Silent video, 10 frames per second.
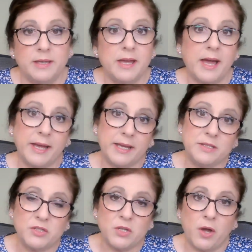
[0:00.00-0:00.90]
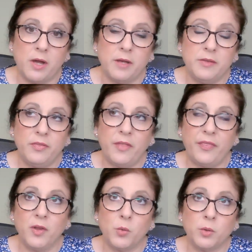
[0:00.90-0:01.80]
I saw that
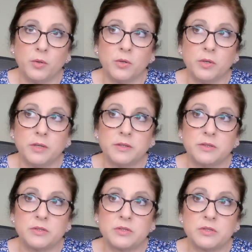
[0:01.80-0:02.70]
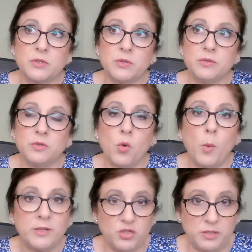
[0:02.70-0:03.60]
there were certain
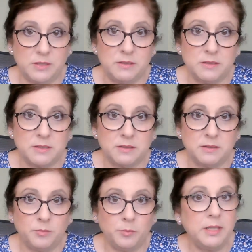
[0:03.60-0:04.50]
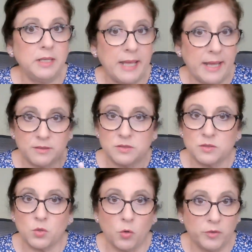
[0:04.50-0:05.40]
questions being asked
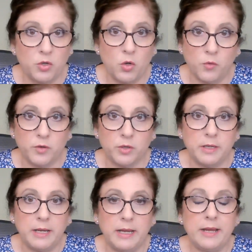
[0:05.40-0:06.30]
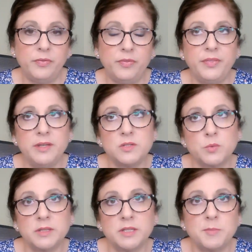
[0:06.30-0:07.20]
over and over. And these were
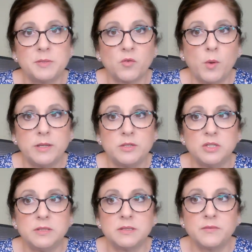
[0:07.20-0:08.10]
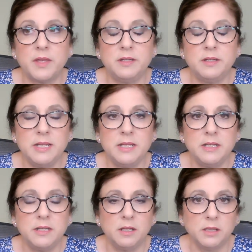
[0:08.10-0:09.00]
the types of questions that
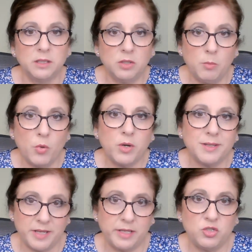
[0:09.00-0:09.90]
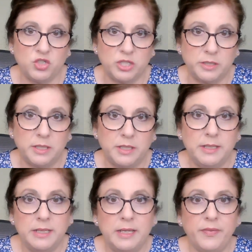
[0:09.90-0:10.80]
needed a little more attention,
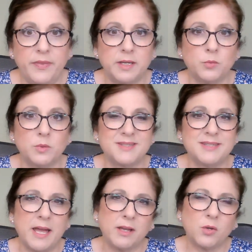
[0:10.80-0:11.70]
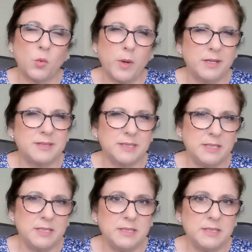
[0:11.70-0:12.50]
that it was not quite as easy